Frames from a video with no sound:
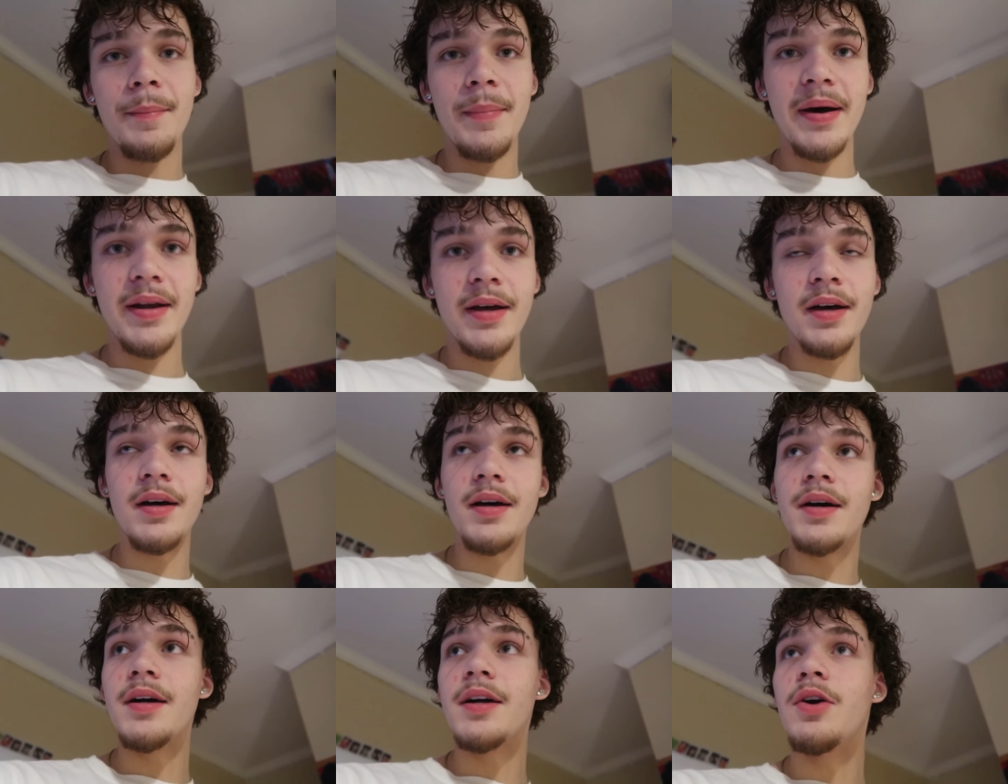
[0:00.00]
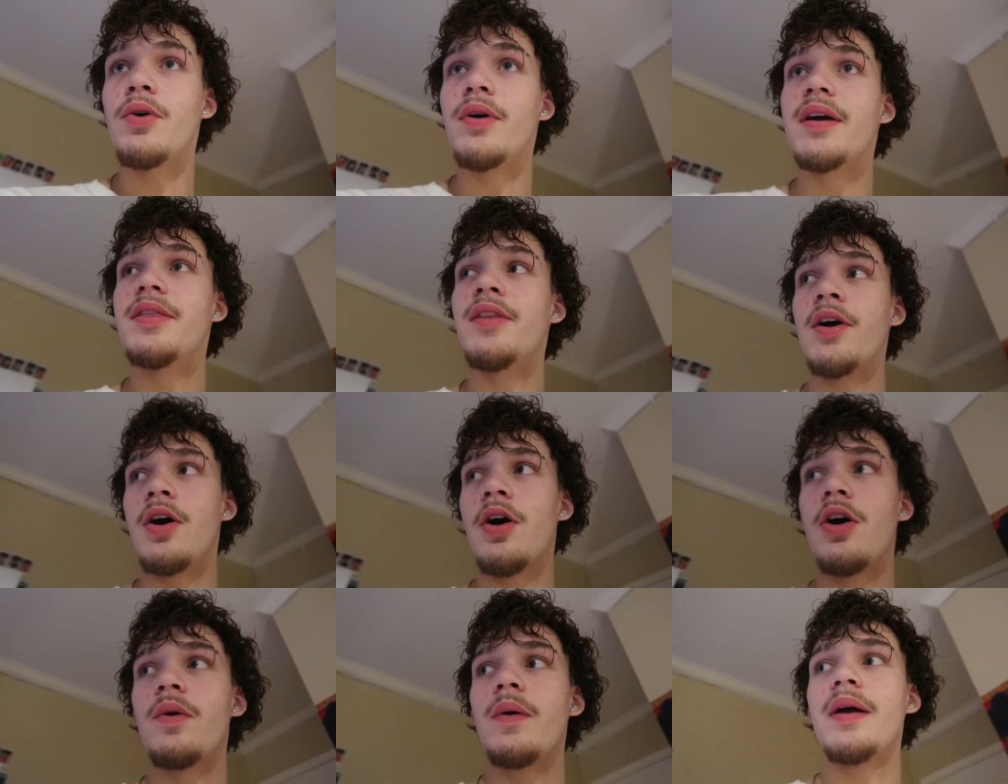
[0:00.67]
I'm about to go get in
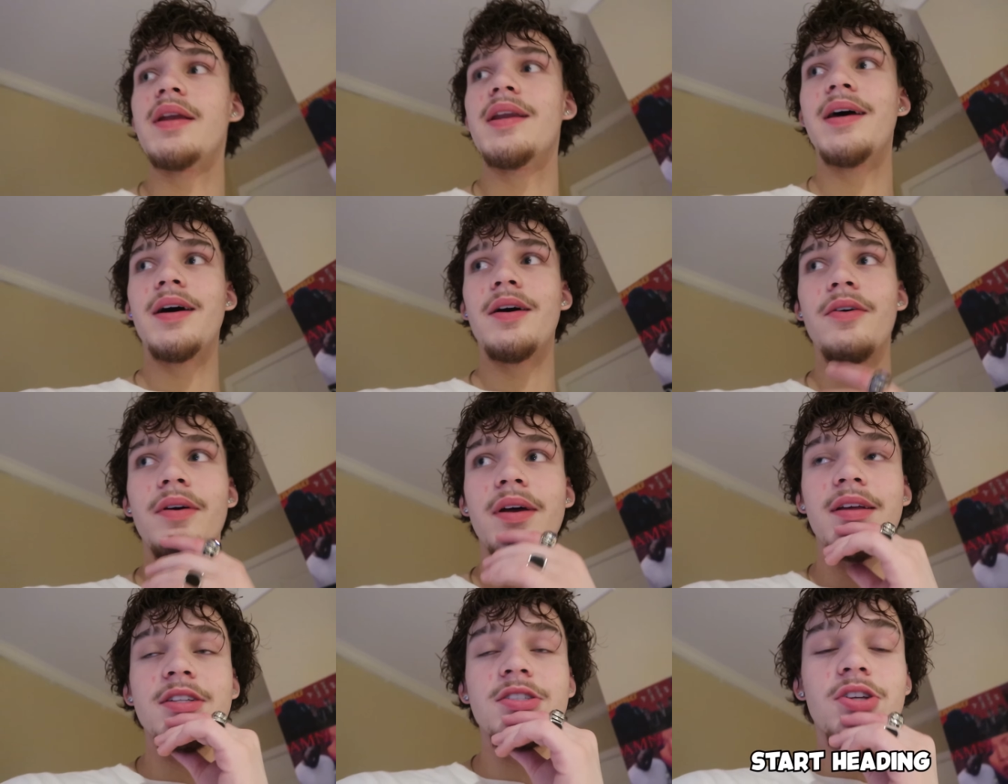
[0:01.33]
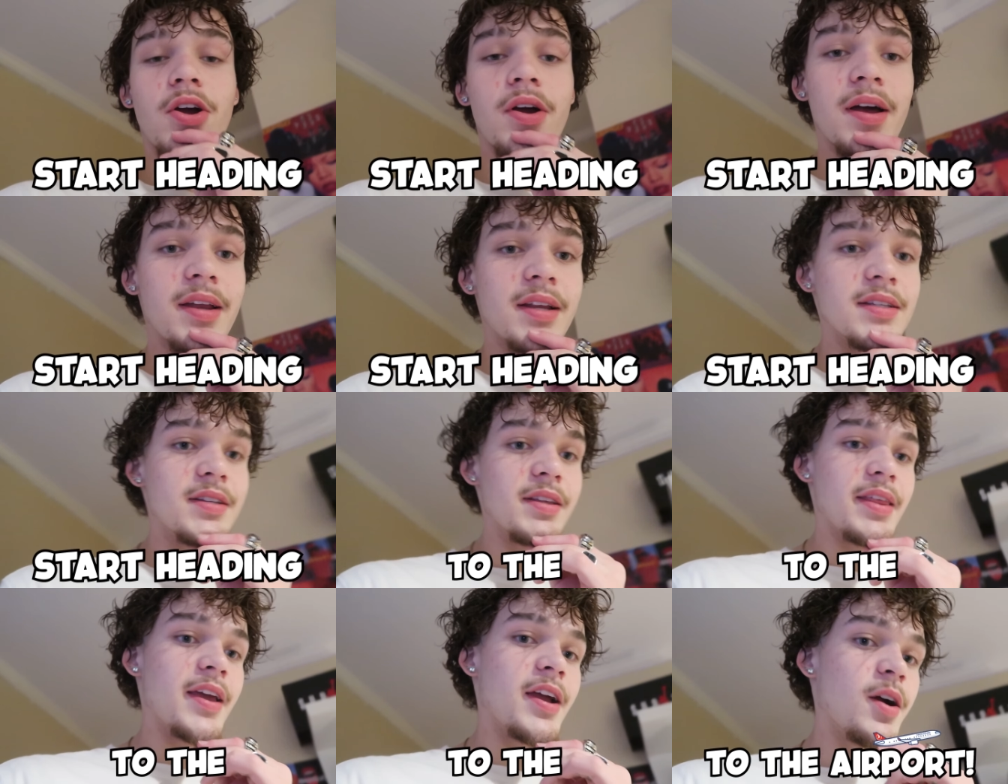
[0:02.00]
the car right now and start
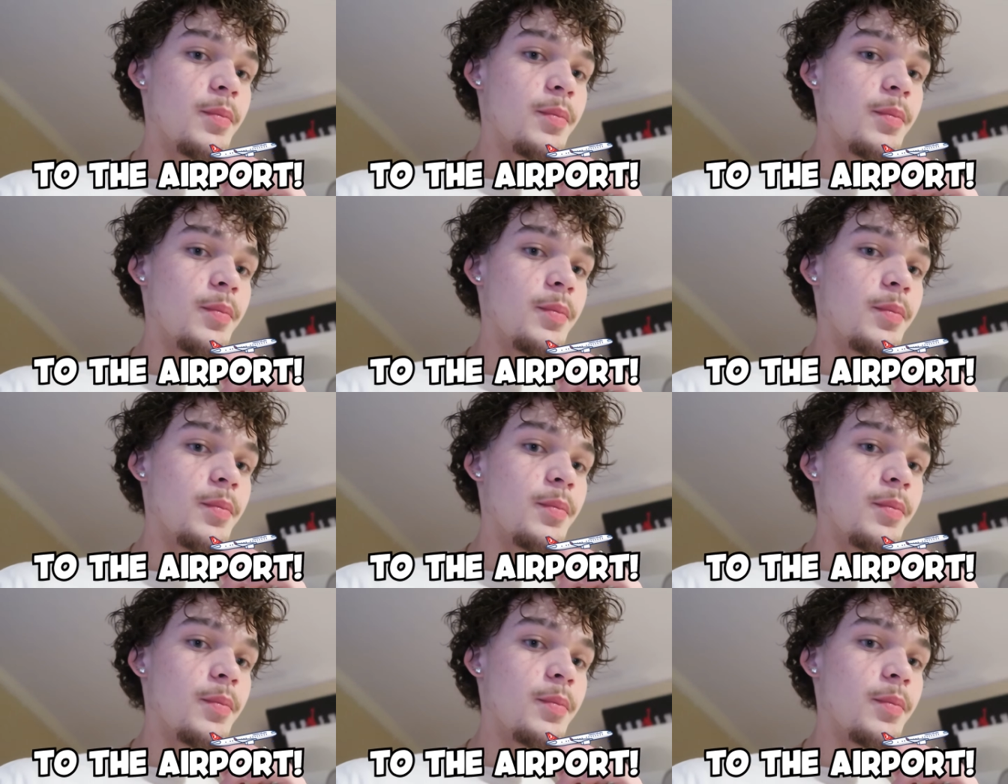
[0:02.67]
heading to the